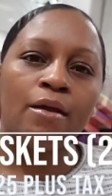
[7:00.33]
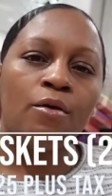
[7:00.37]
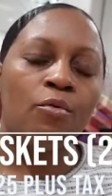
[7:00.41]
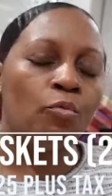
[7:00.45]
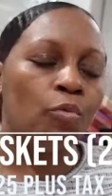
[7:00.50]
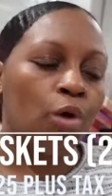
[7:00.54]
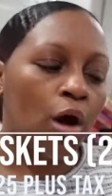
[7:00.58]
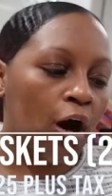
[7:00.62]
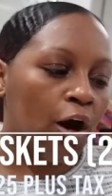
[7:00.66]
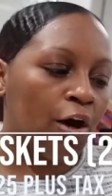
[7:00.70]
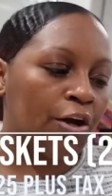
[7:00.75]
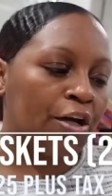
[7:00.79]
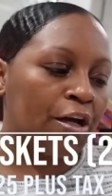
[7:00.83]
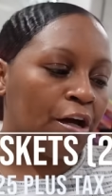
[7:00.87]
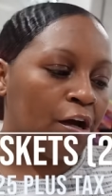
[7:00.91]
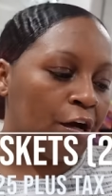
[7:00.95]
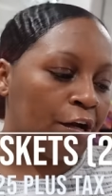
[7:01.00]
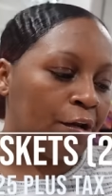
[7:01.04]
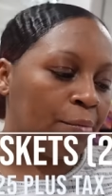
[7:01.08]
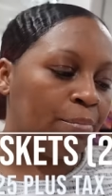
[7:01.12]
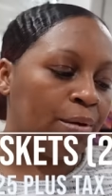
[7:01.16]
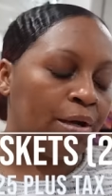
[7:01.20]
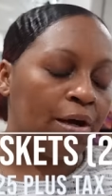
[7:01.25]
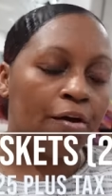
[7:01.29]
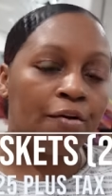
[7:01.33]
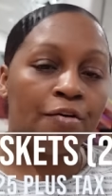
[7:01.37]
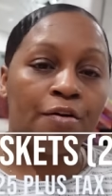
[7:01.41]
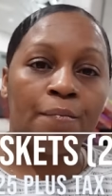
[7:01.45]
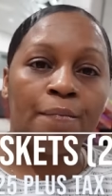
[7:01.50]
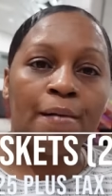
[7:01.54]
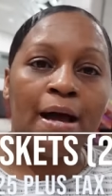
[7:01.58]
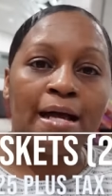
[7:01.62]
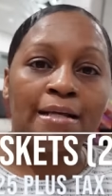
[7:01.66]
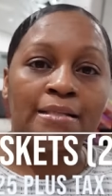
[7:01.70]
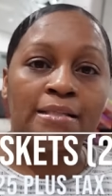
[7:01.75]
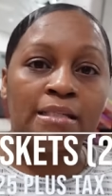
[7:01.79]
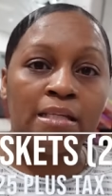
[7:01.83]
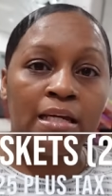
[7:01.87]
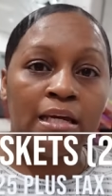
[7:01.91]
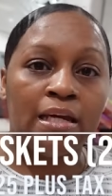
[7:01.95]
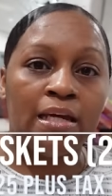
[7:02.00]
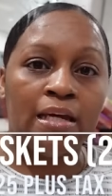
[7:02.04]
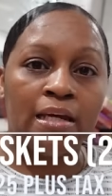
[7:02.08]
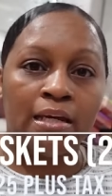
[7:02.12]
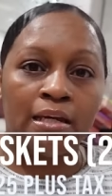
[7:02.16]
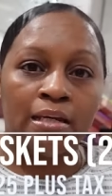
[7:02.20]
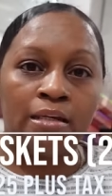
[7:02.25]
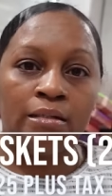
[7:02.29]
we're only going to be able to buy
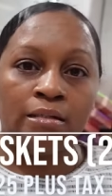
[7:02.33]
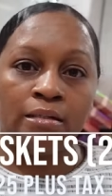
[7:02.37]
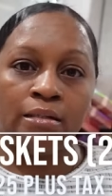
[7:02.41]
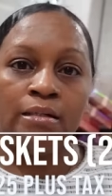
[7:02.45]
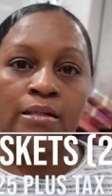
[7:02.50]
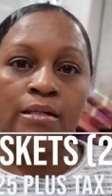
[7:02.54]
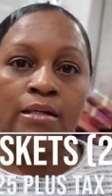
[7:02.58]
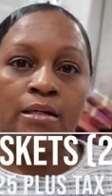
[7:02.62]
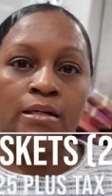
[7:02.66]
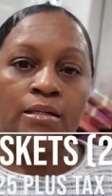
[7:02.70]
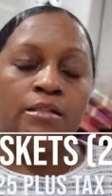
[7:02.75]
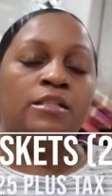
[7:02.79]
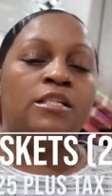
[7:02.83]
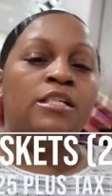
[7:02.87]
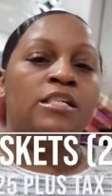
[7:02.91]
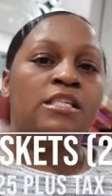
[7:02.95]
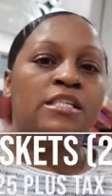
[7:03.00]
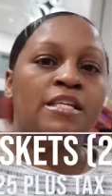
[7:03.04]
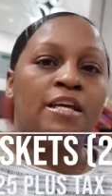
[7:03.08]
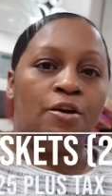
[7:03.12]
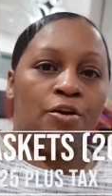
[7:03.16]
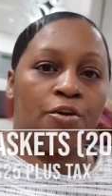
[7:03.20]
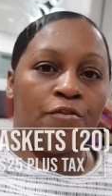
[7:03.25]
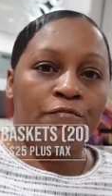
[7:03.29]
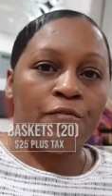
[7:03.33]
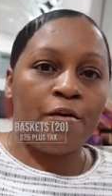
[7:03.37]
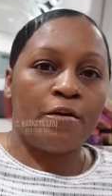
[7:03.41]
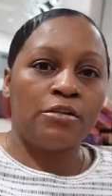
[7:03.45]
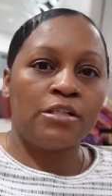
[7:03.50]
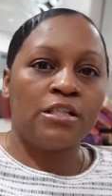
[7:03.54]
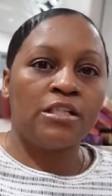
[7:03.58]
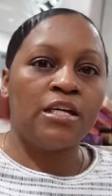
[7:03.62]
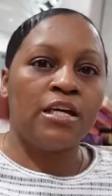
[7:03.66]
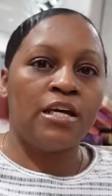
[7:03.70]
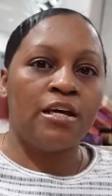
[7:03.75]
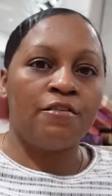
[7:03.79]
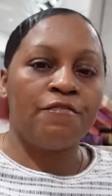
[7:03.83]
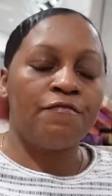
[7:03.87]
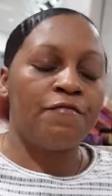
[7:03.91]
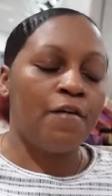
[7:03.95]
10 to sell the first 10